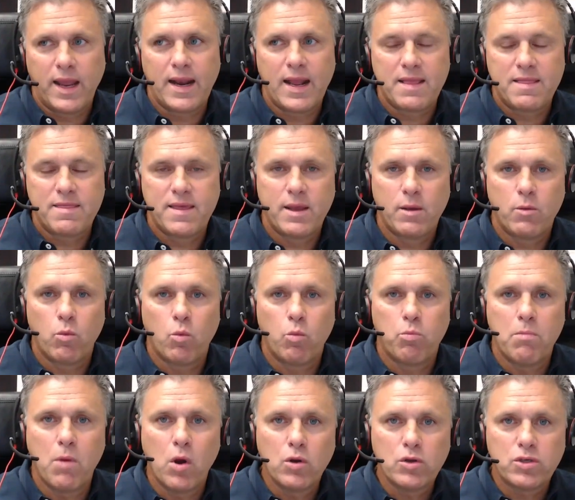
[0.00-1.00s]
And I think
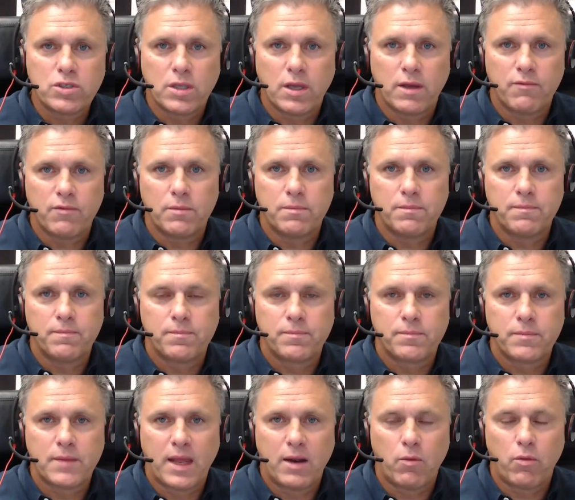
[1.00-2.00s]
most of them,
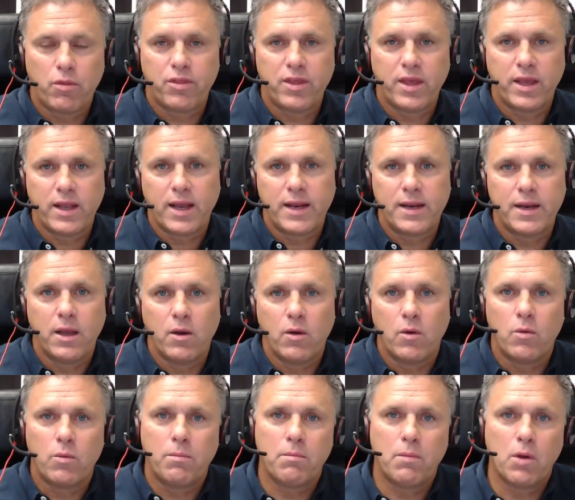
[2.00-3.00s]
I don't think, I
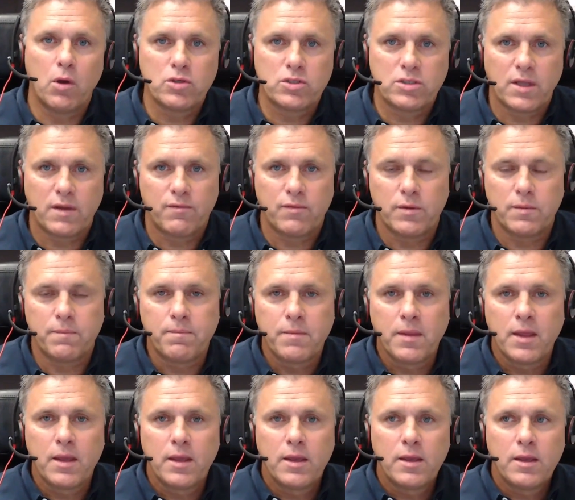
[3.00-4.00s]
know most of them,
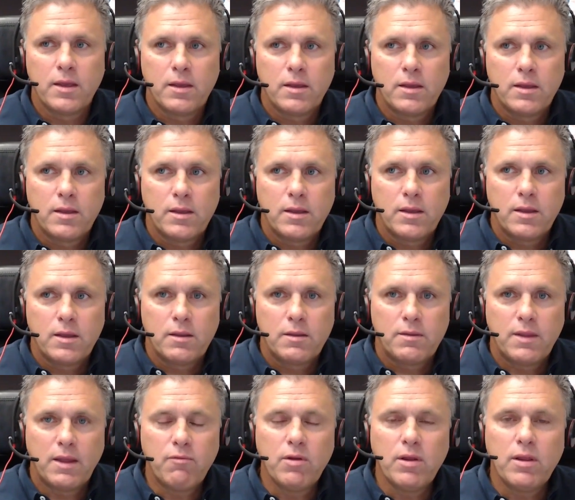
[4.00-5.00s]

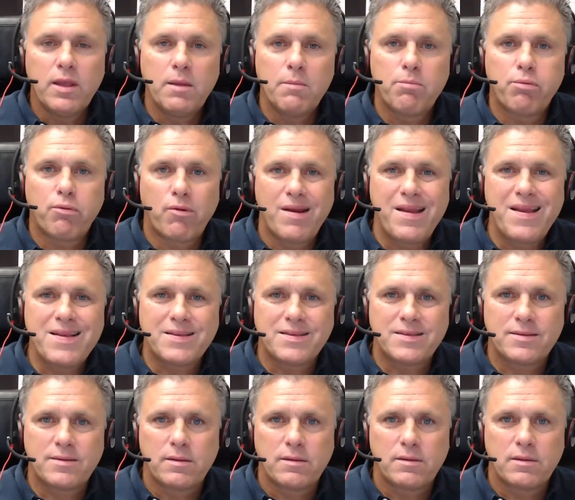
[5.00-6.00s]
they really
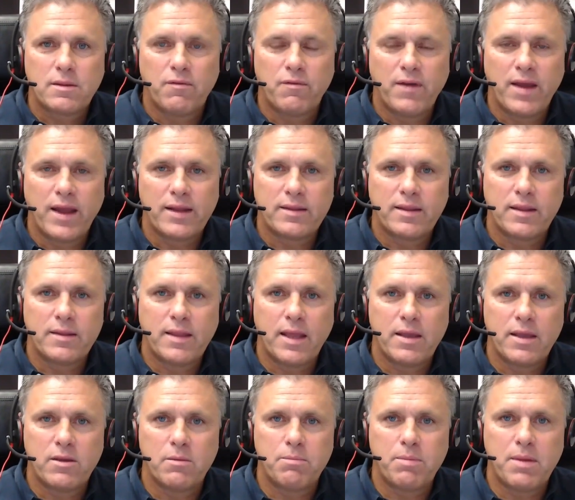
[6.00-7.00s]
embraced the fact that
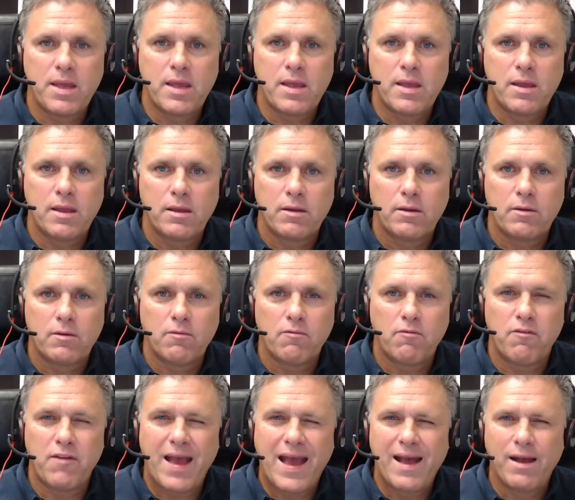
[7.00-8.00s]
they could be
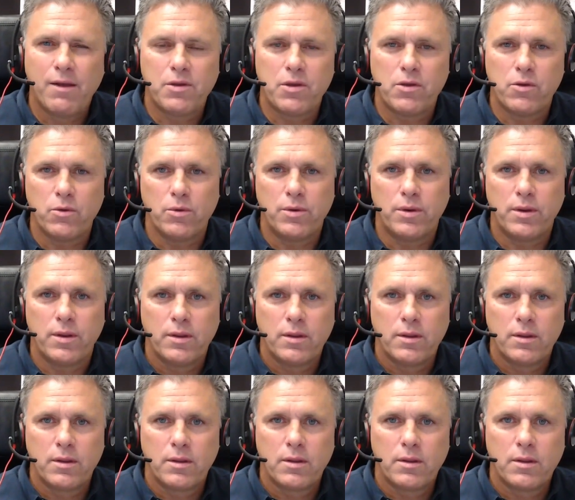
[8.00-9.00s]
valued
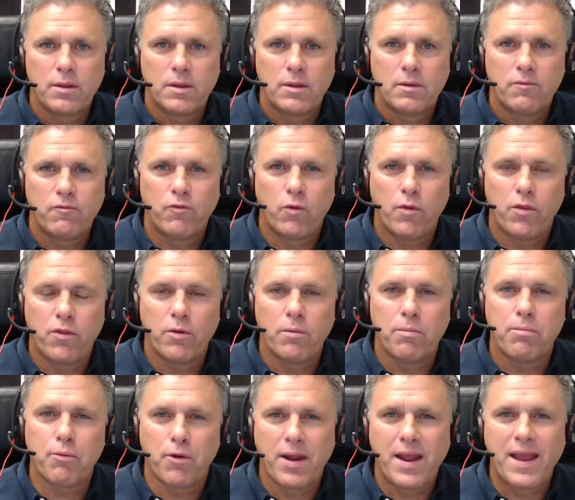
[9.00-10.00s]
for their
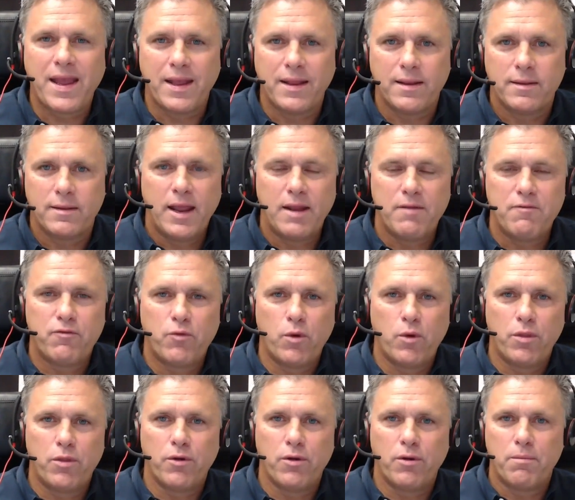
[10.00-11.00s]
brain and
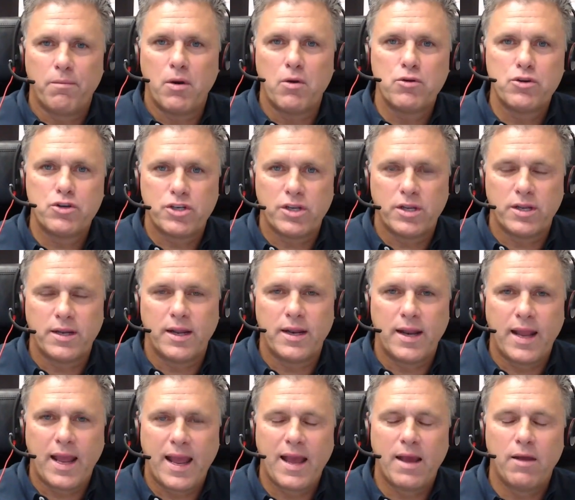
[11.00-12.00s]
for their emotion
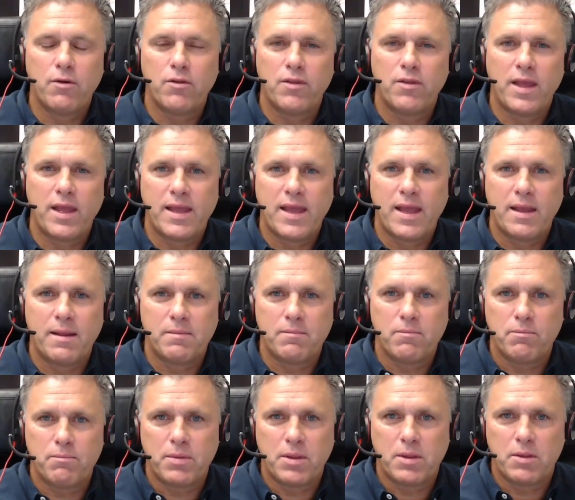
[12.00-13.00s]
and how do they get
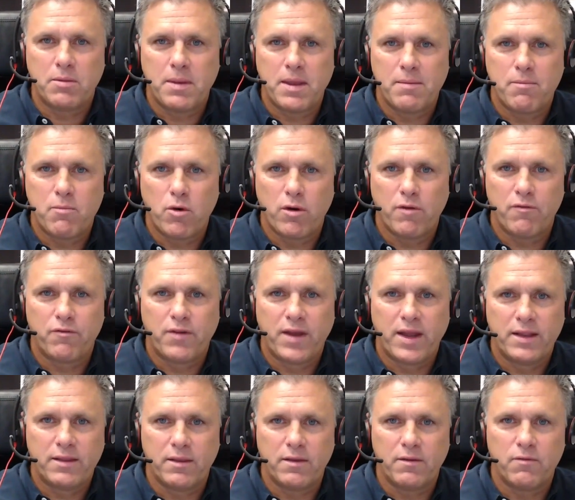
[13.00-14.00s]
to be more
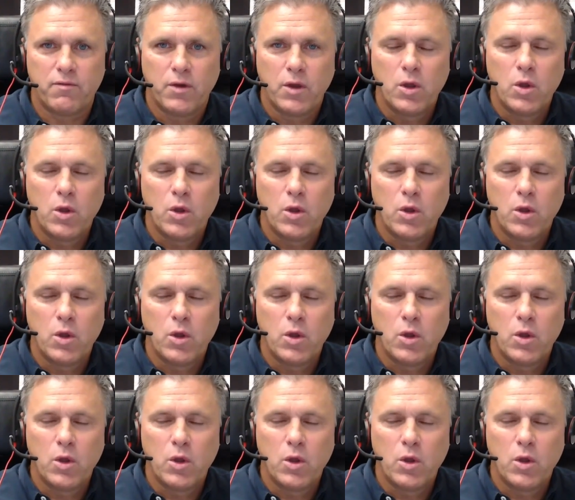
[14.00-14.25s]
effective.